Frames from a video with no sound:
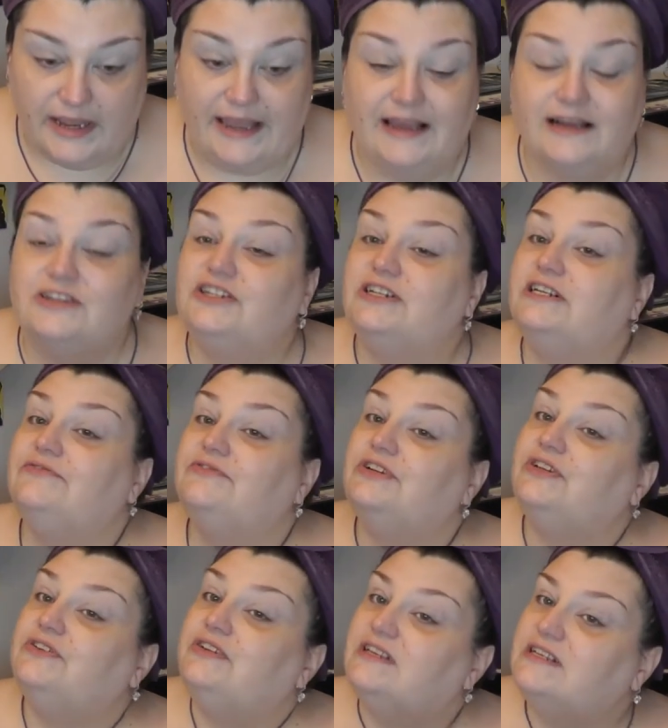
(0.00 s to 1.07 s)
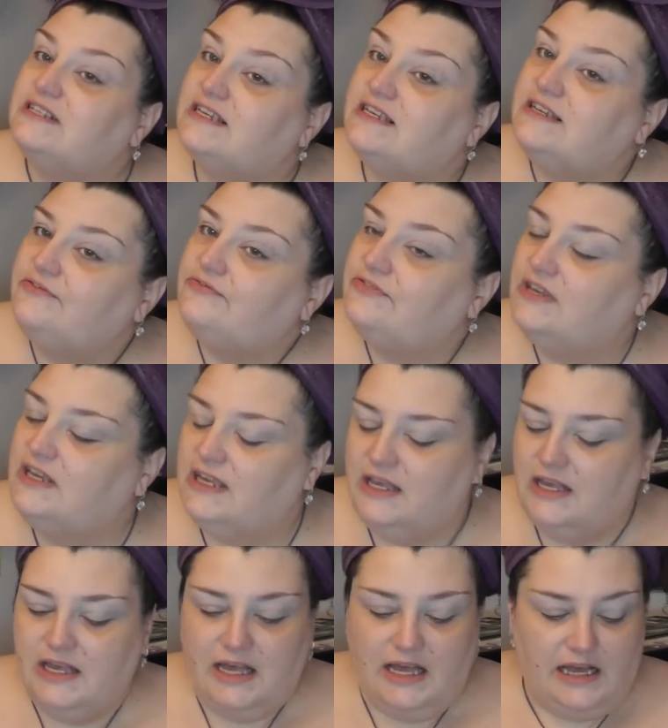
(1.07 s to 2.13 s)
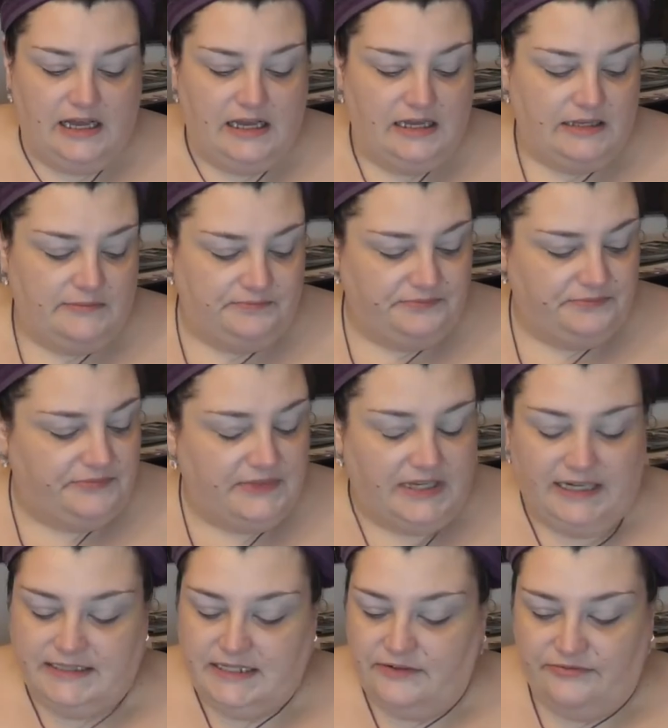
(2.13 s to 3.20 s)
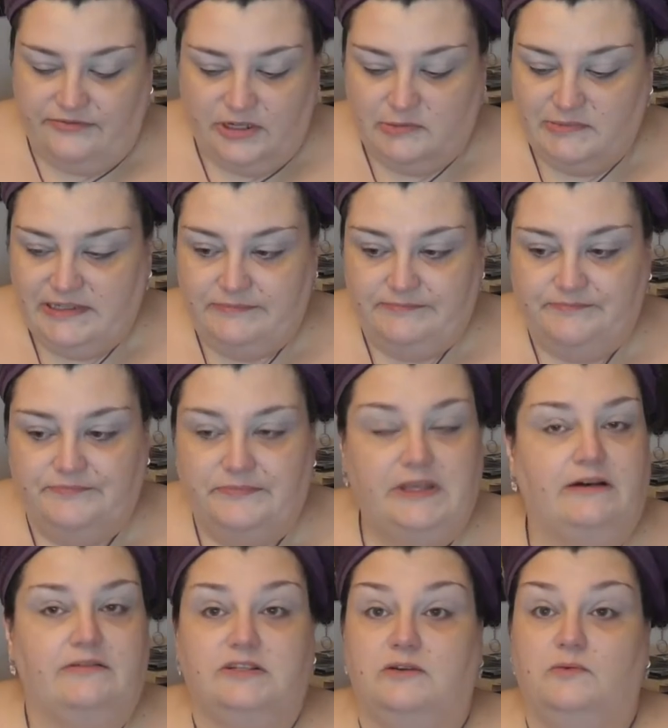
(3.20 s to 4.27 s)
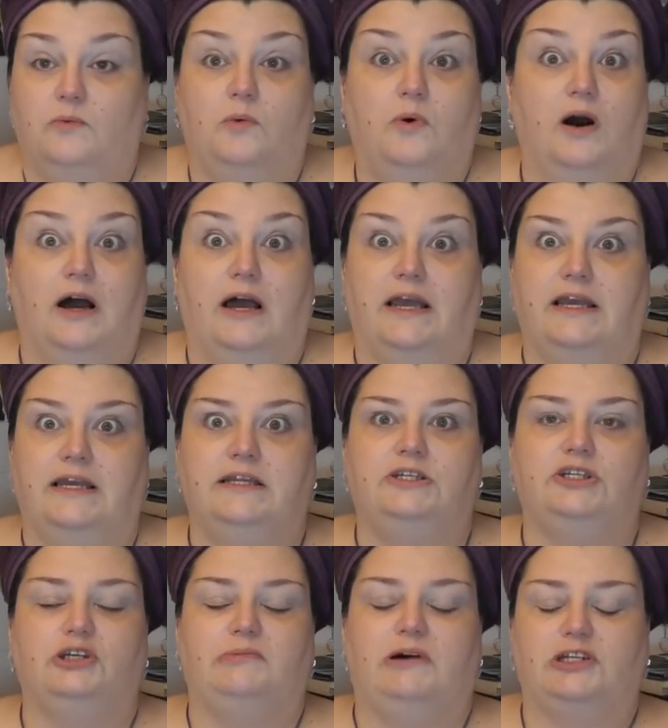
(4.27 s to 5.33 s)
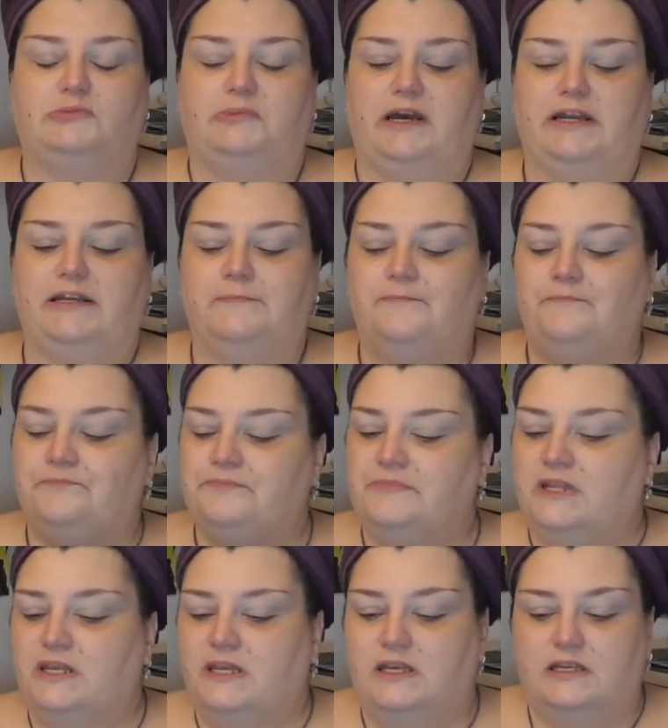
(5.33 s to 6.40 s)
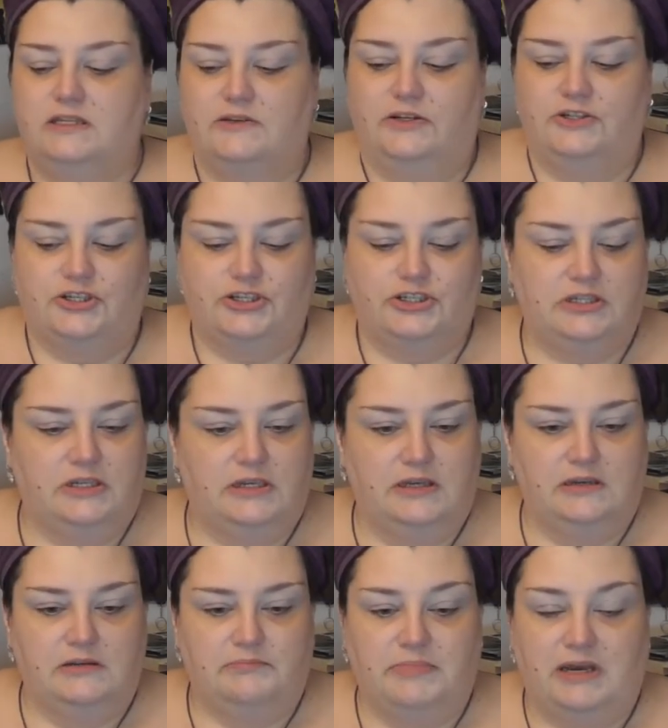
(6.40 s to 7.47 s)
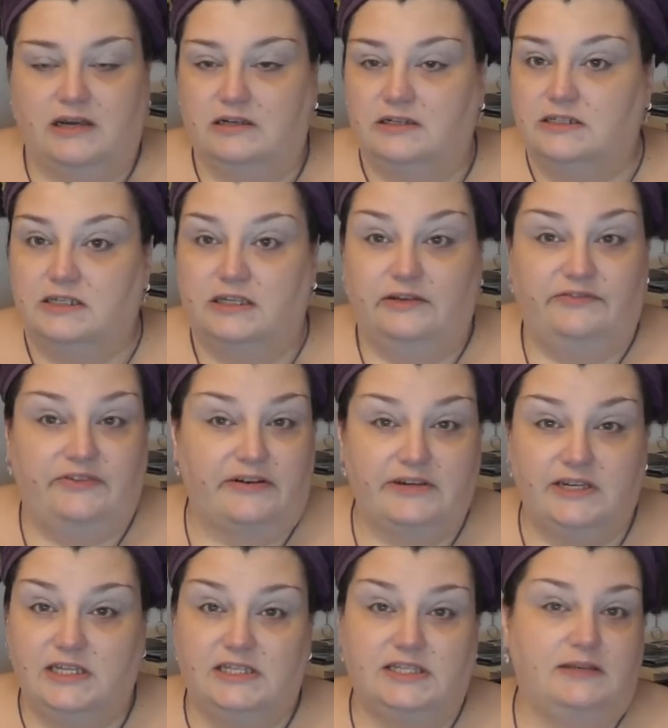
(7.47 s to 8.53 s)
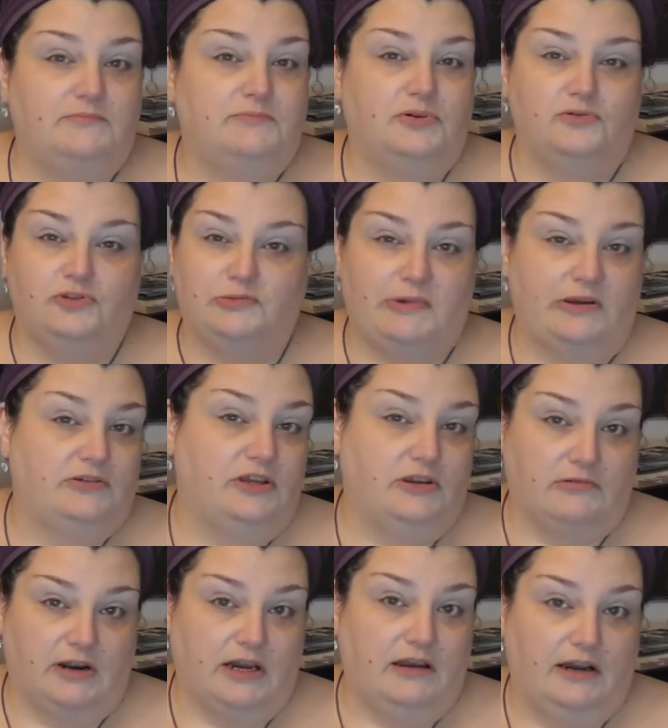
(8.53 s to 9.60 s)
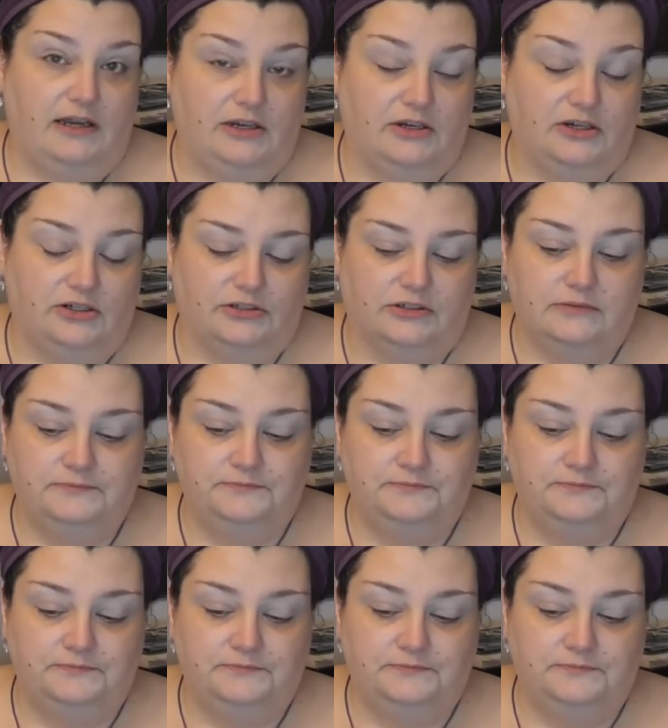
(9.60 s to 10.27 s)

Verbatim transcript: actually for New Year's Eve. Um, I didn't film it, I was in way too much pain. So I just bunged a very simple smoky grey eye look on,